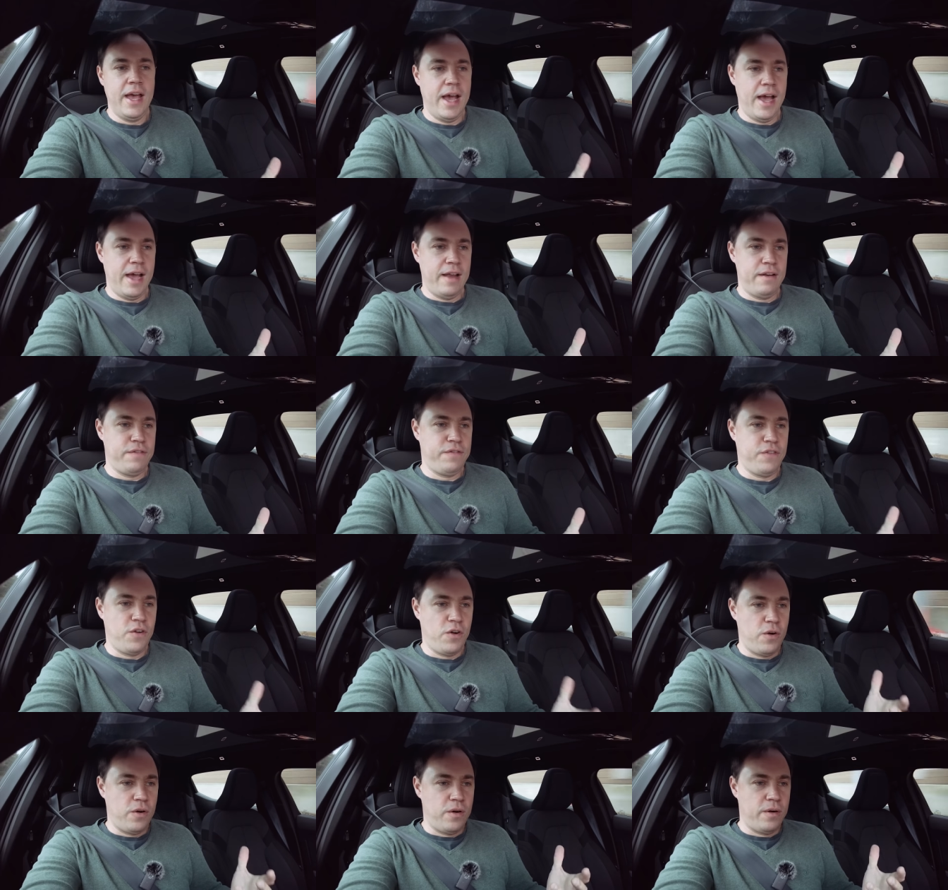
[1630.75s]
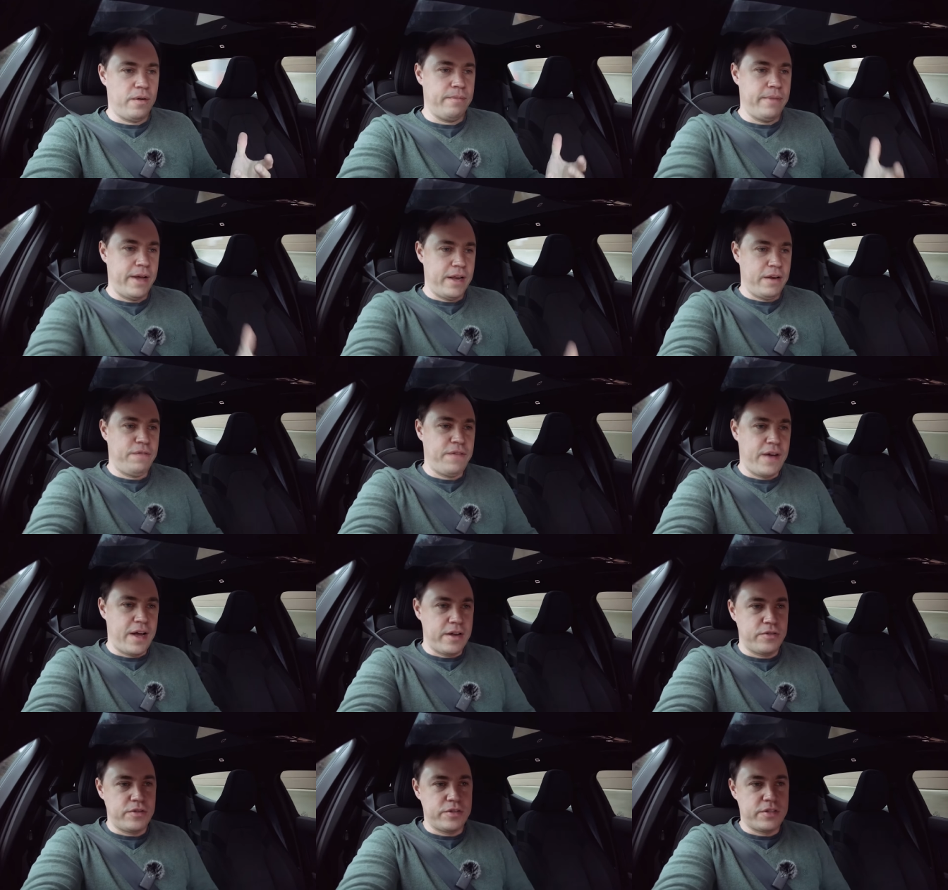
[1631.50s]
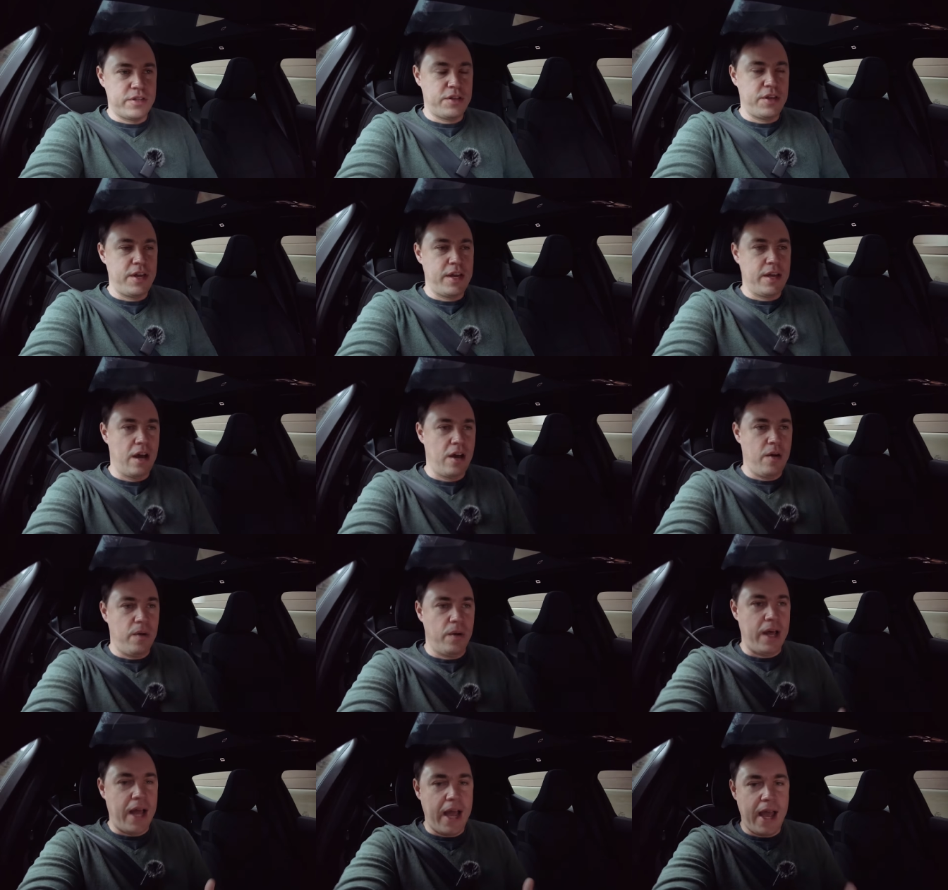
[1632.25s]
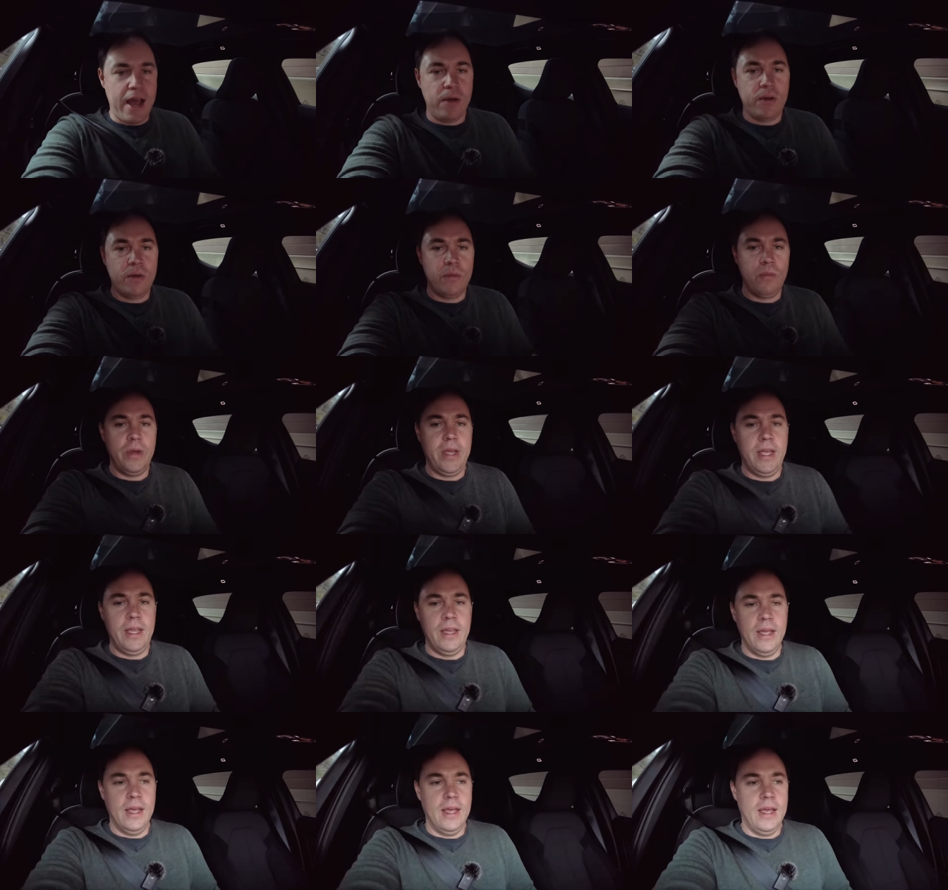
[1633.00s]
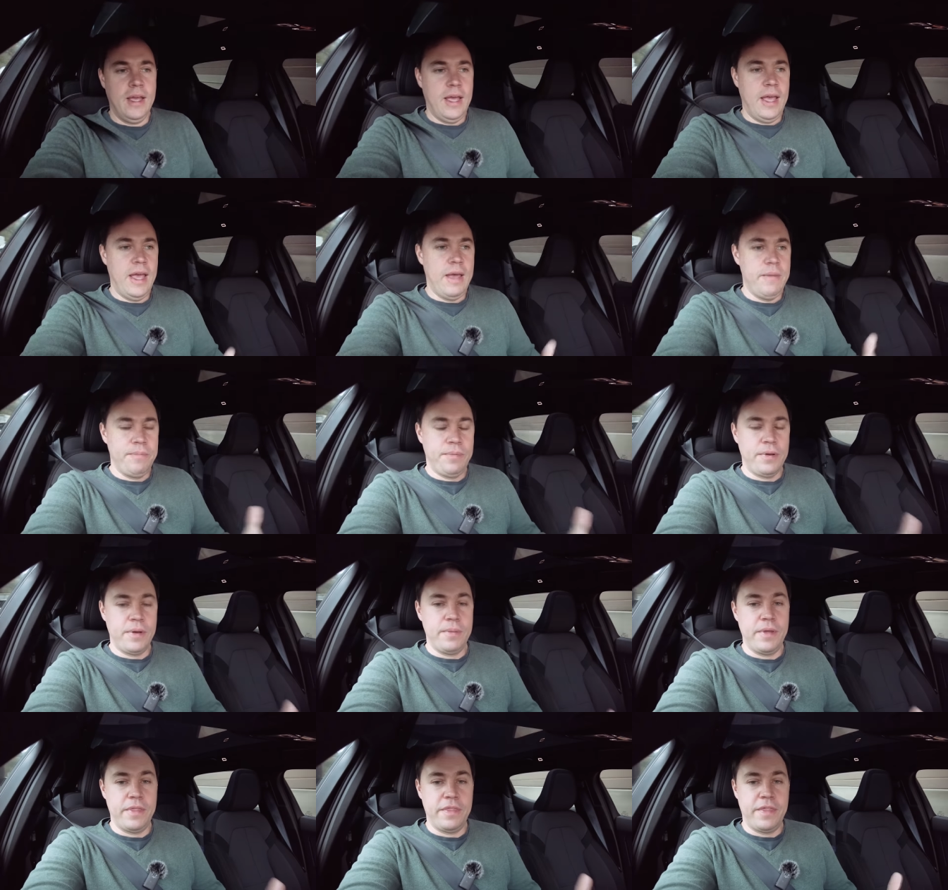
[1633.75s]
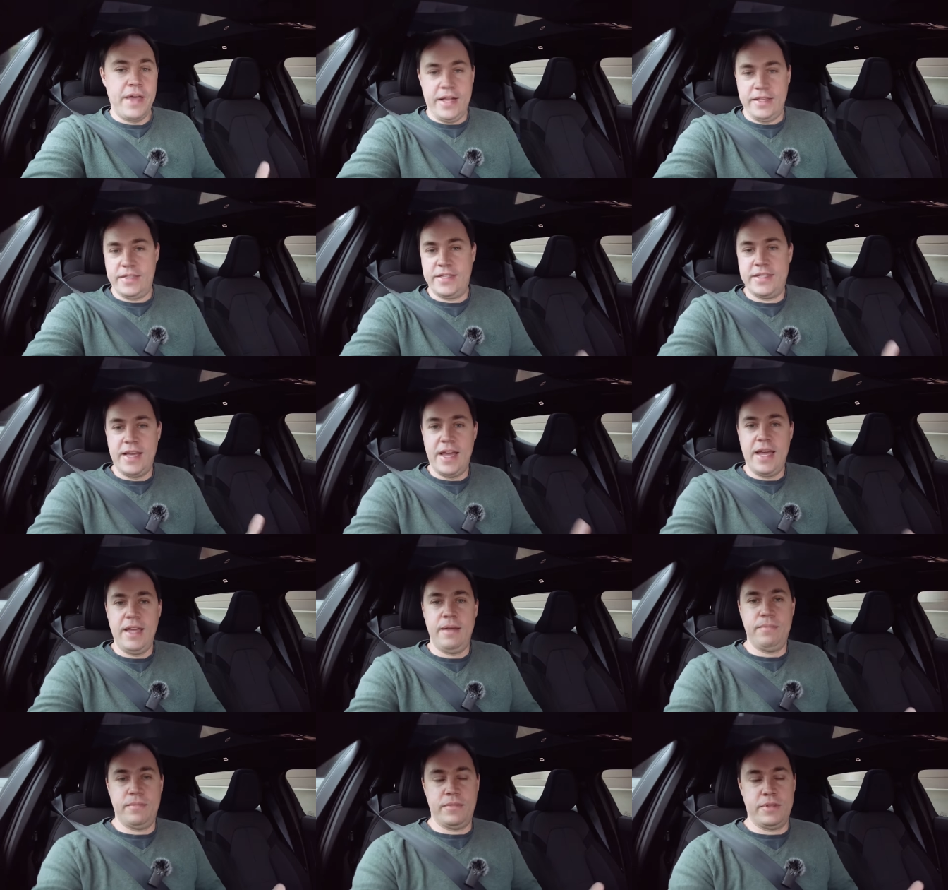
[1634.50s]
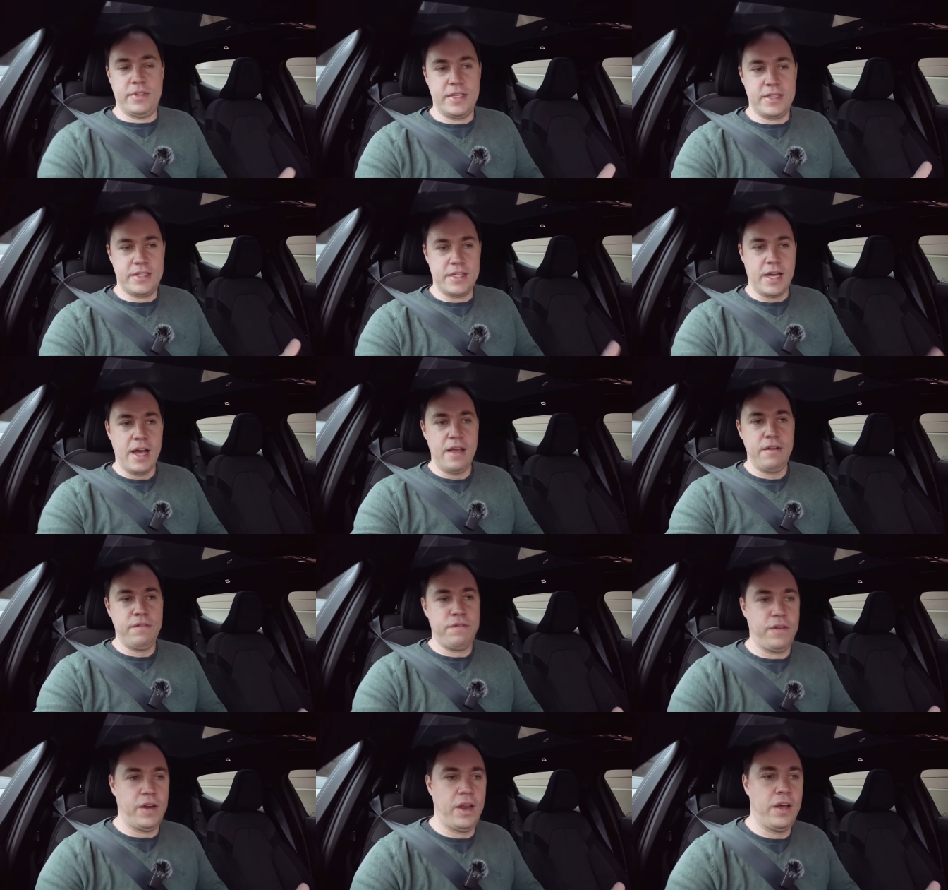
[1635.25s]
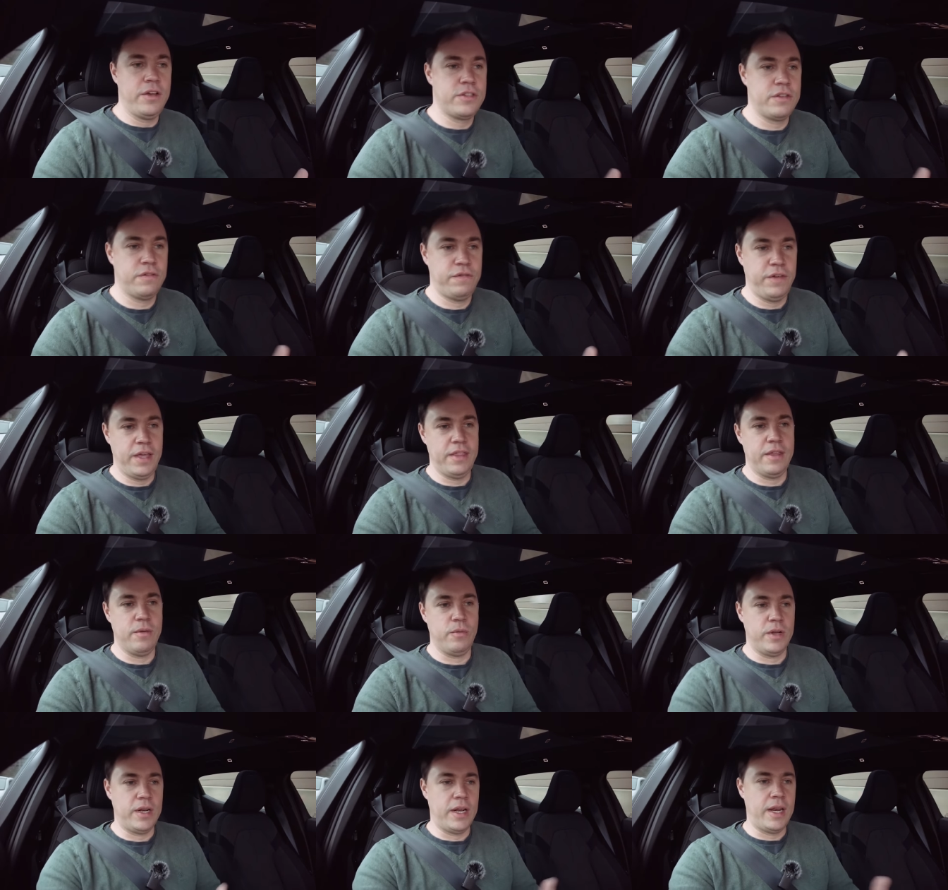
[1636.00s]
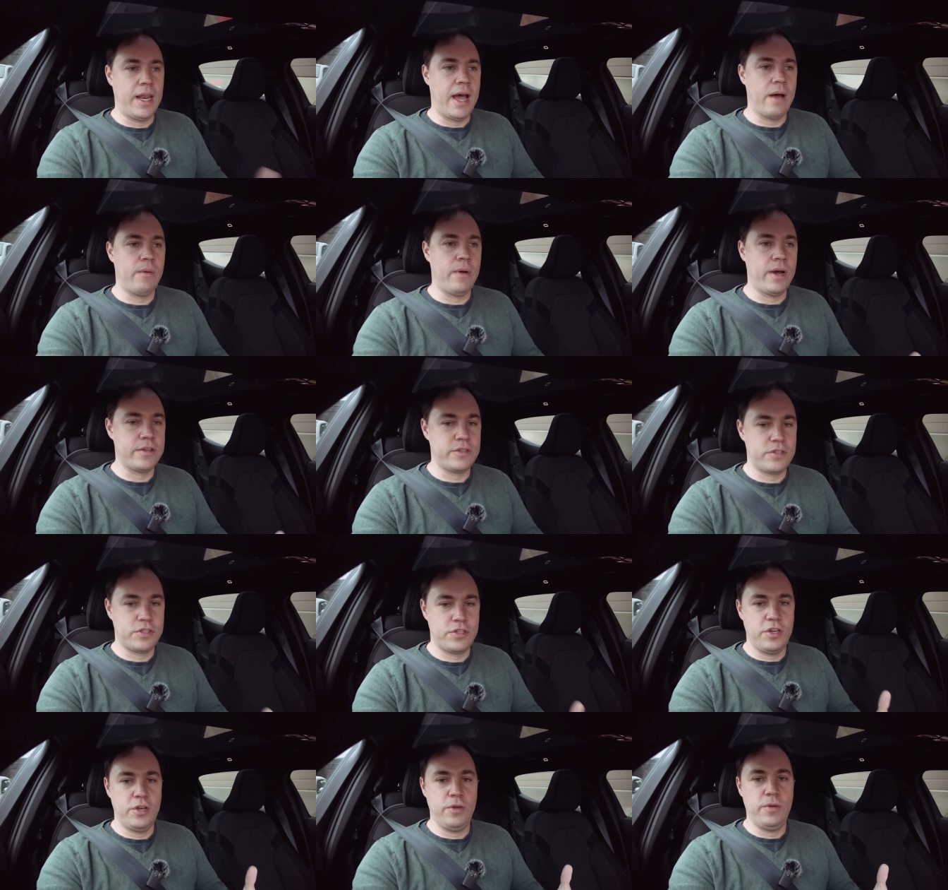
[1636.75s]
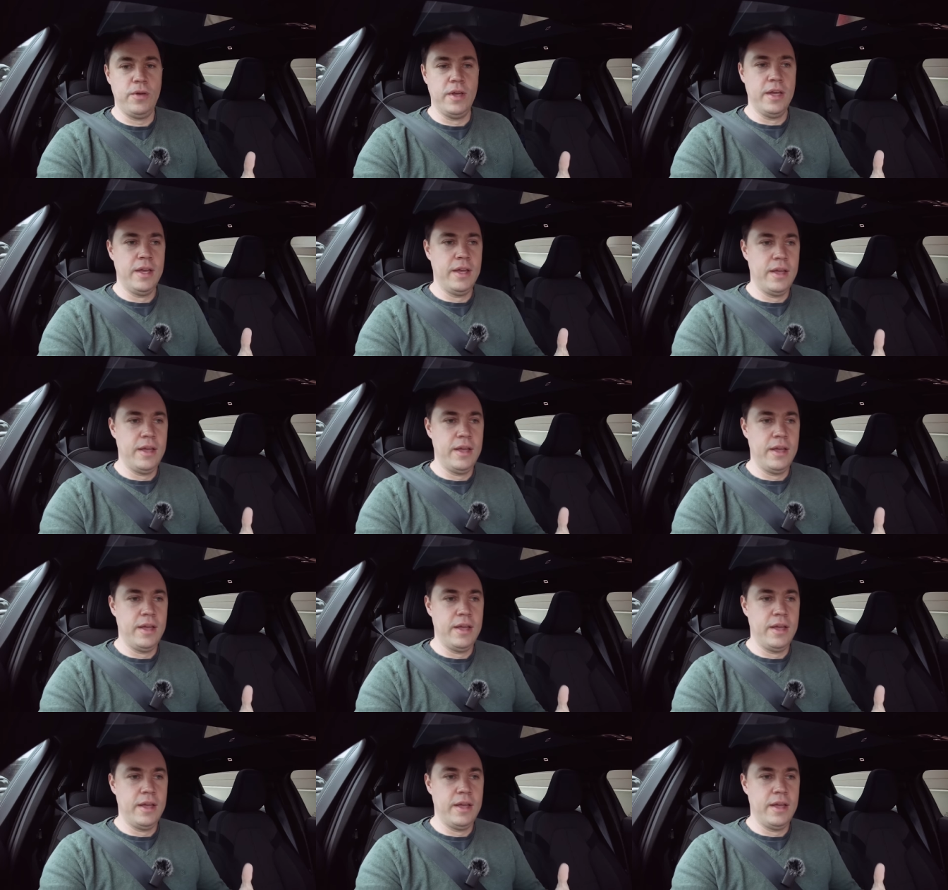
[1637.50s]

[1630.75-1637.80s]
and for manufacturers to think, oh, how can we implement that same design philosophy that will allow us to